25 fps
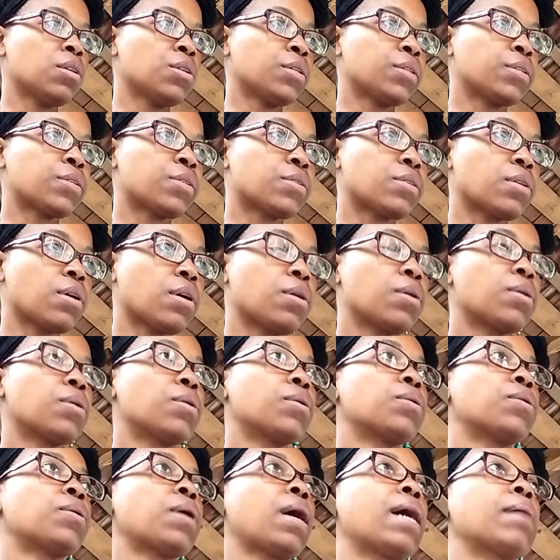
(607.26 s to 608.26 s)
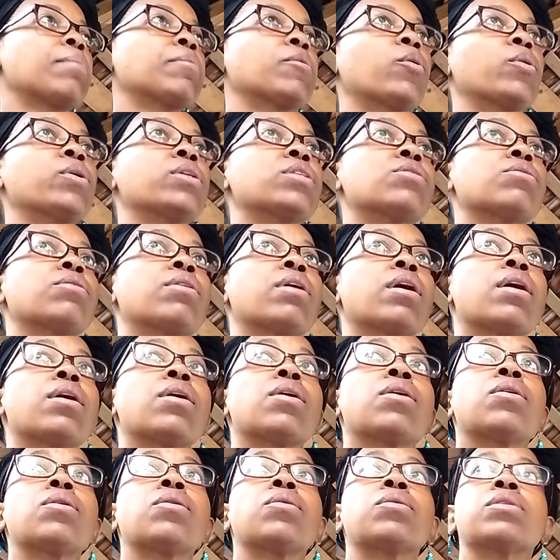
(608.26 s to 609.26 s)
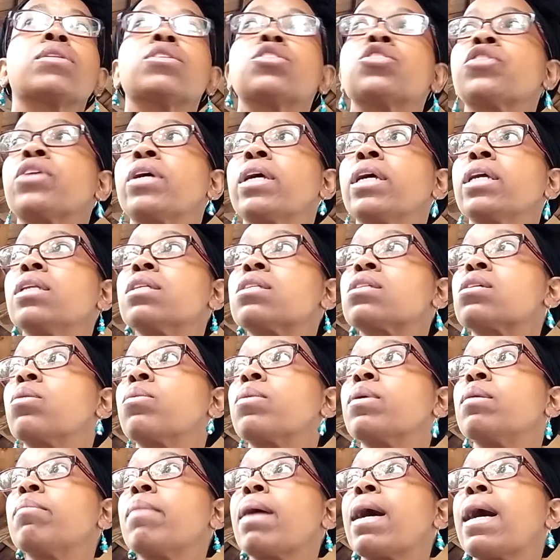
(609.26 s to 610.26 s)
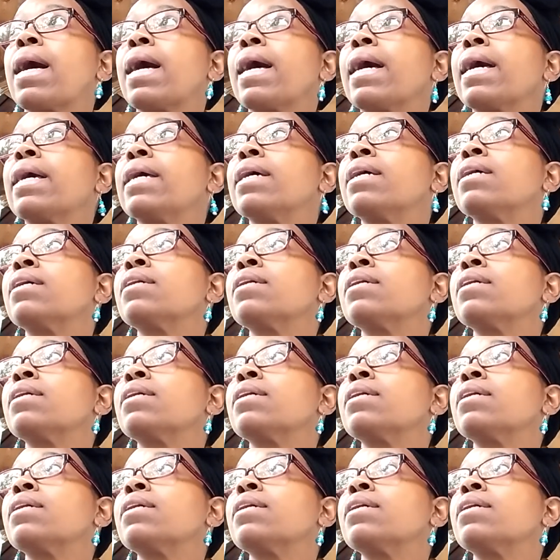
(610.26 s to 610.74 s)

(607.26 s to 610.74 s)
So I'm going to go. The train's going by.